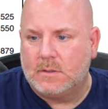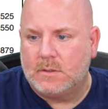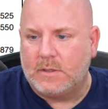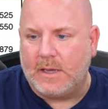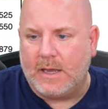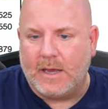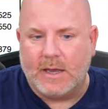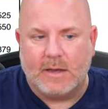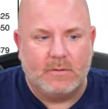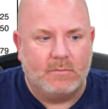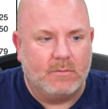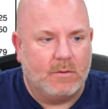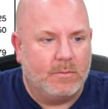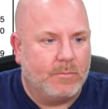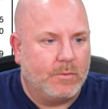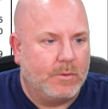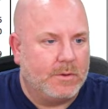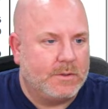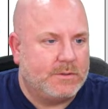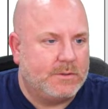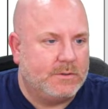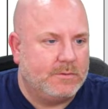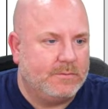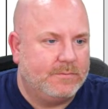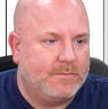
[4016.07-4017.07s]
Yeah,
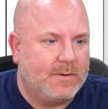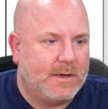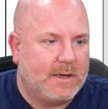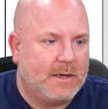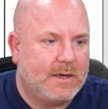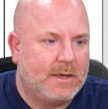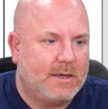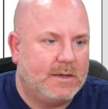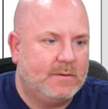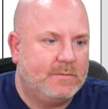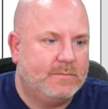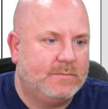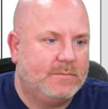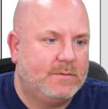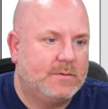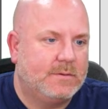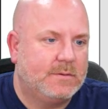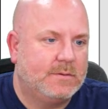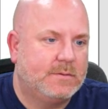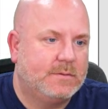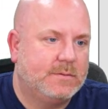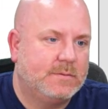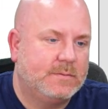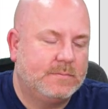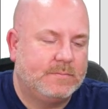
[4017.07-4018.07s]
1.25.
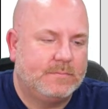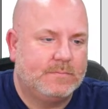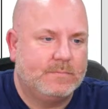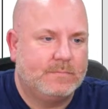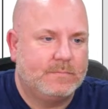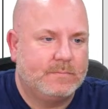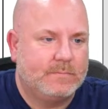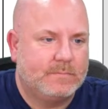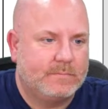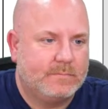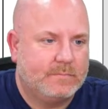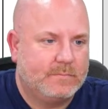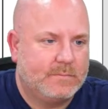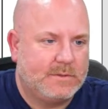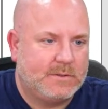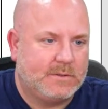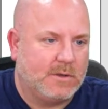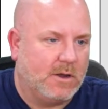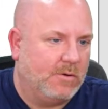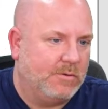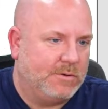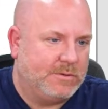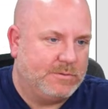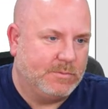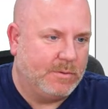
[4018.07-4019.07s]
It's
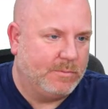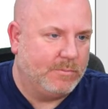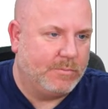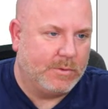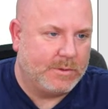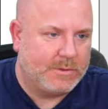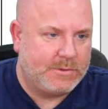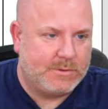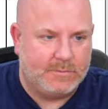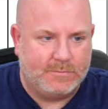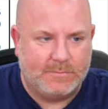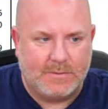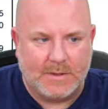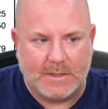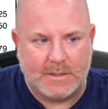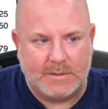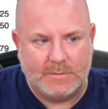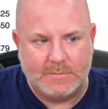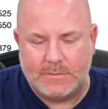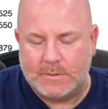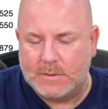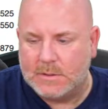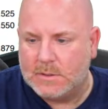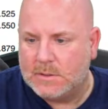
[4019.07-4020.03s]
always 1.25.